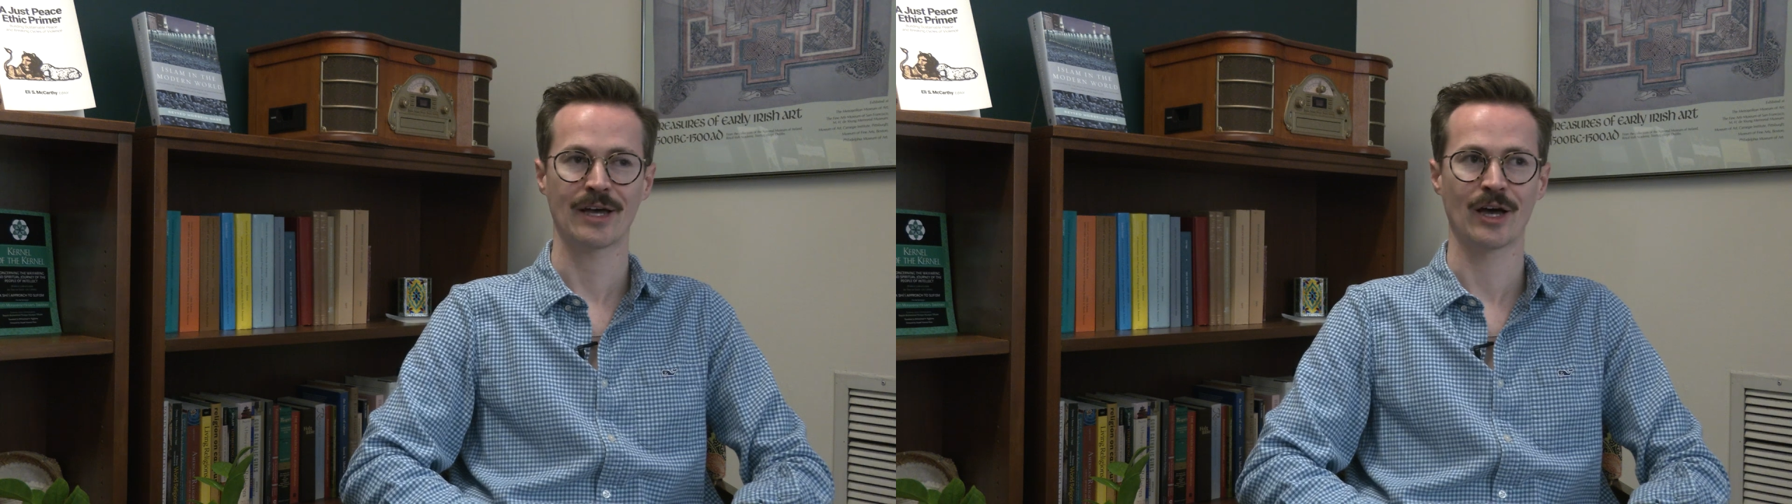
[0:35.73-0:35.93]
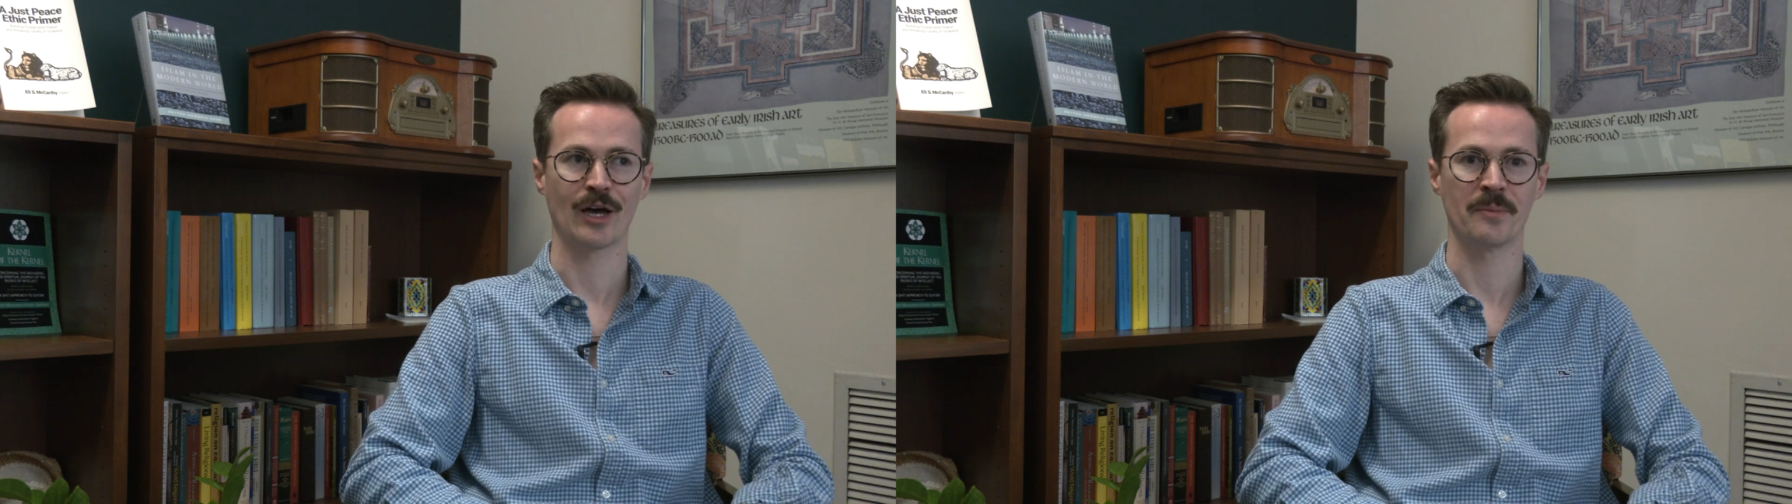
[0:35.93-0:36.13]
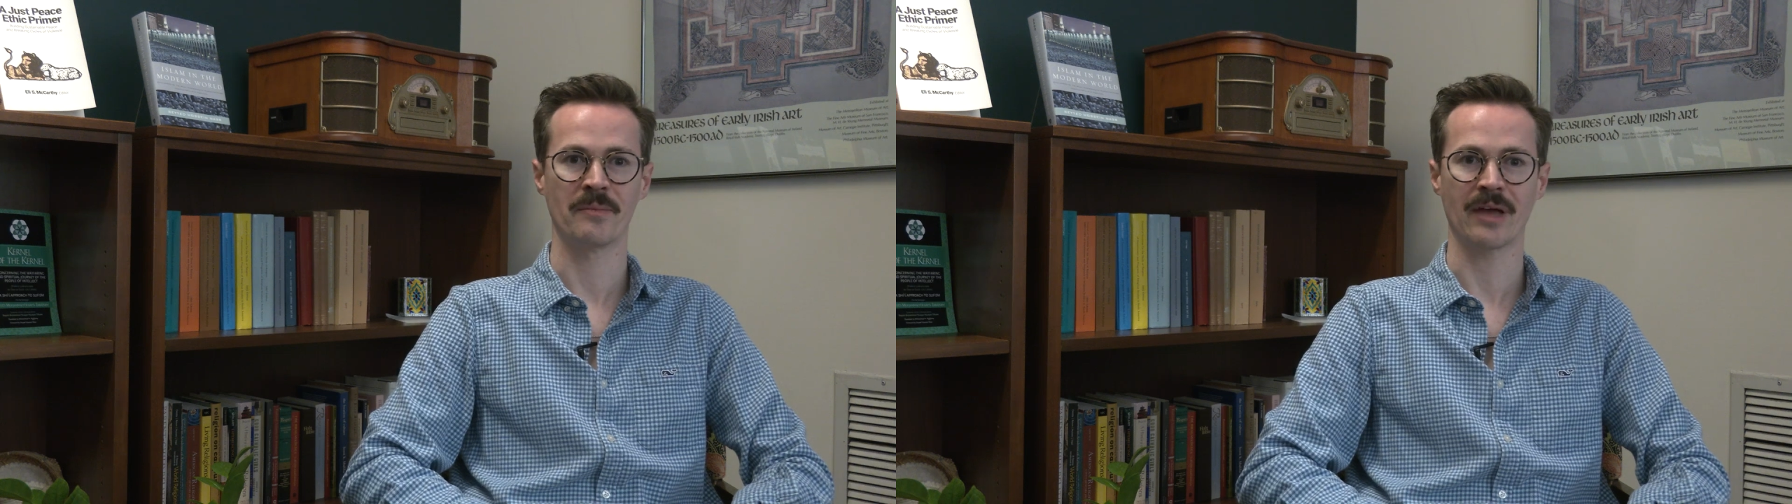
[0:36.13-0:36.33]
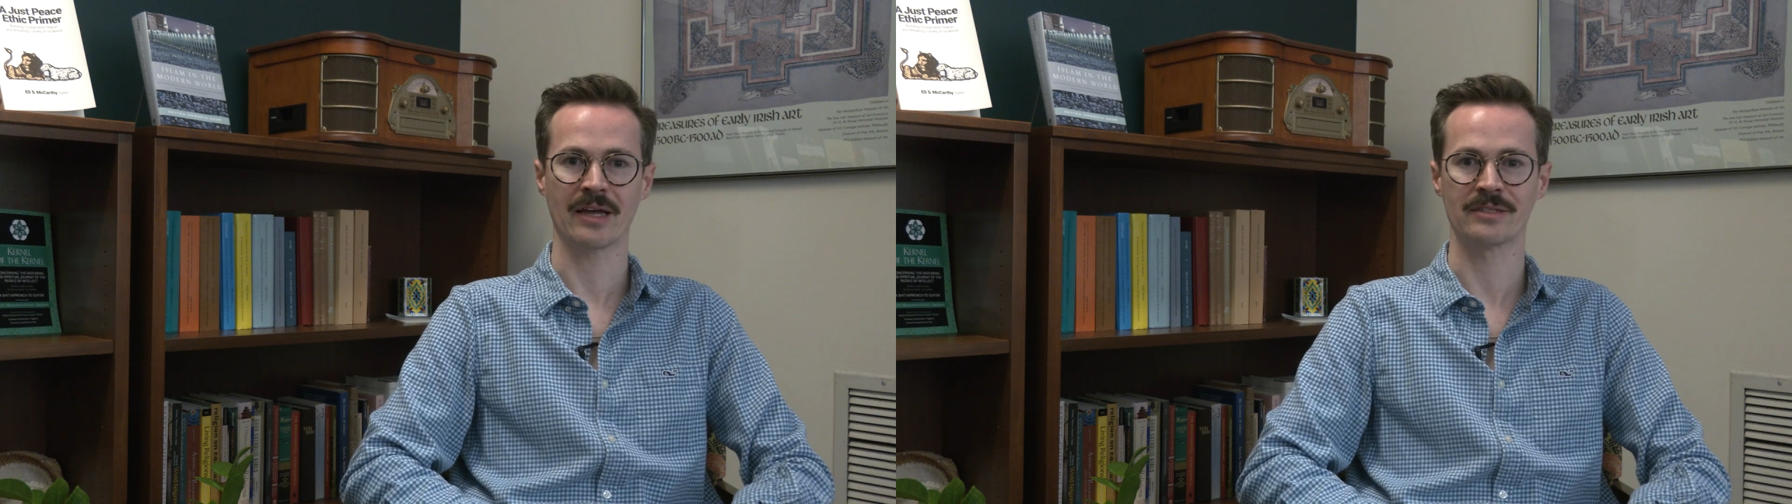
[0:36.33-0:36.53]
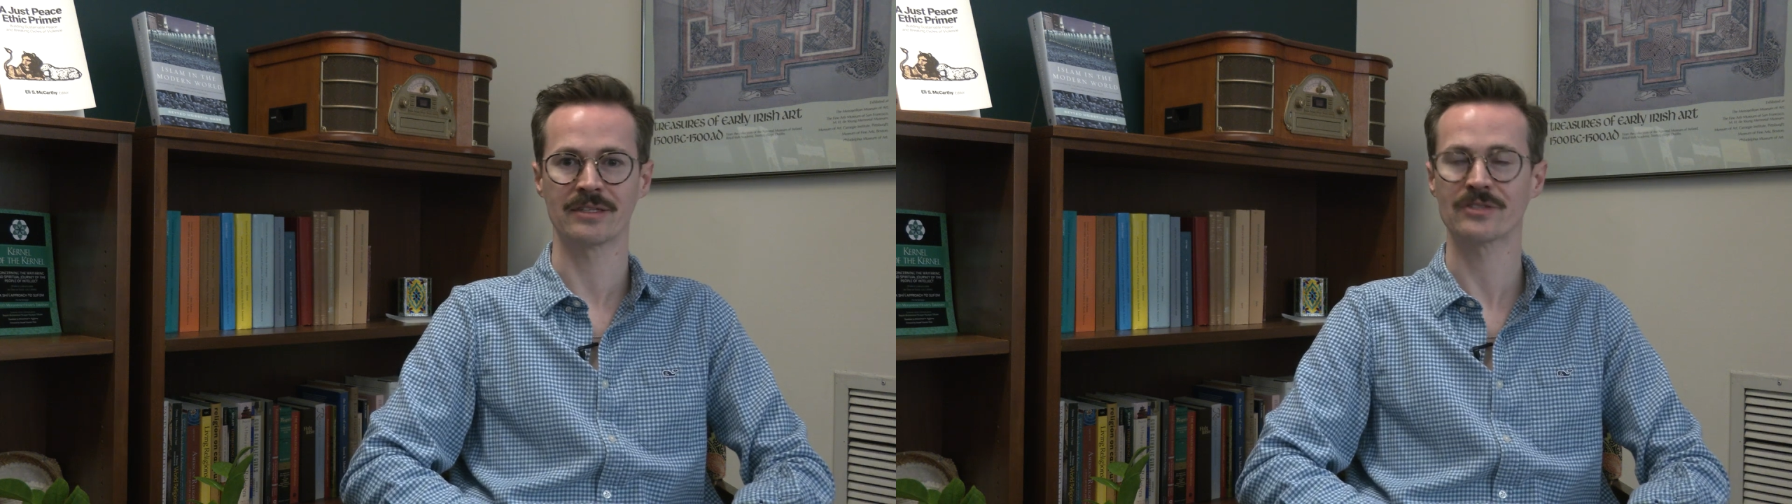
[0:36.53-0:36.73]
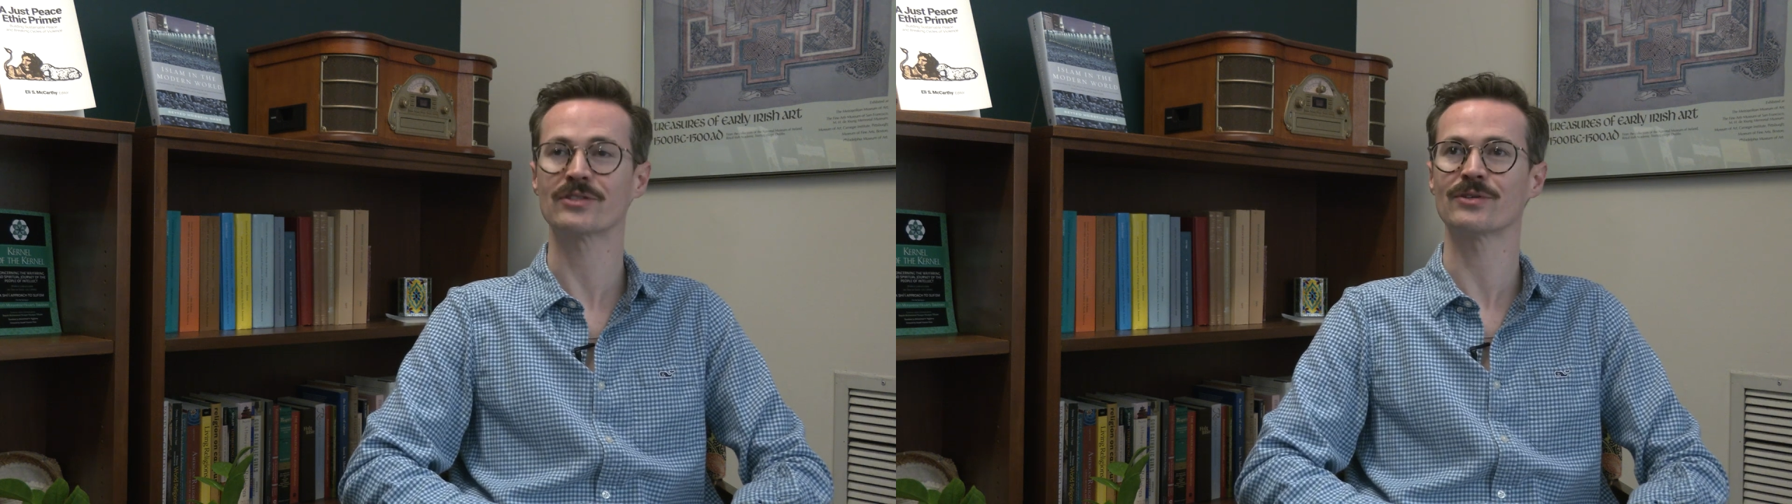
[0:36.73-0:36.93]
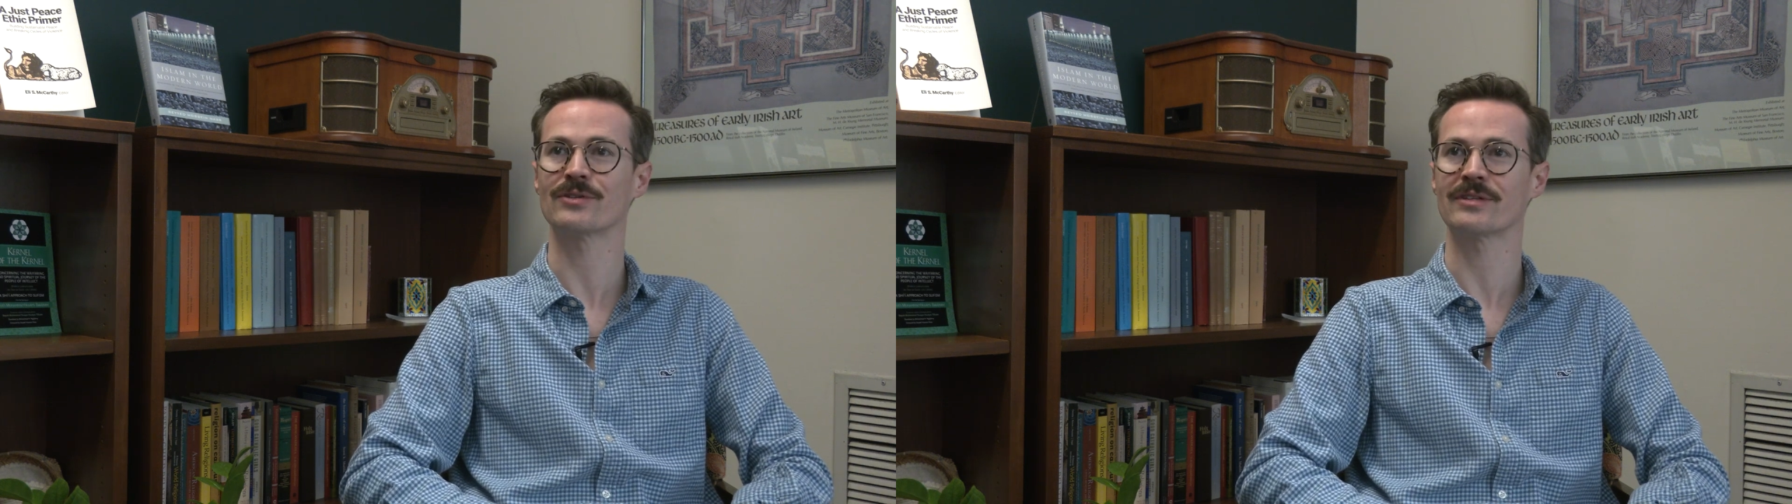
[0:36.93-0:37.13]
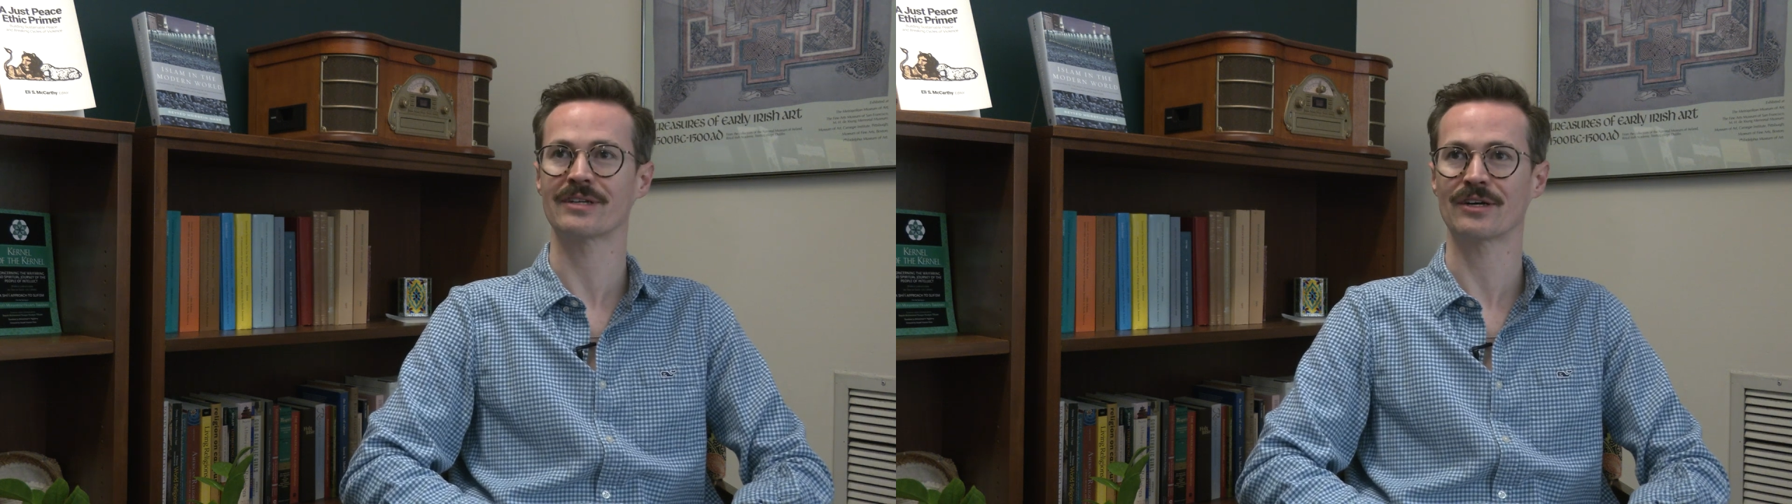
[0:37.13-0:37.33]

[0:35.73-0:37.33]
and is still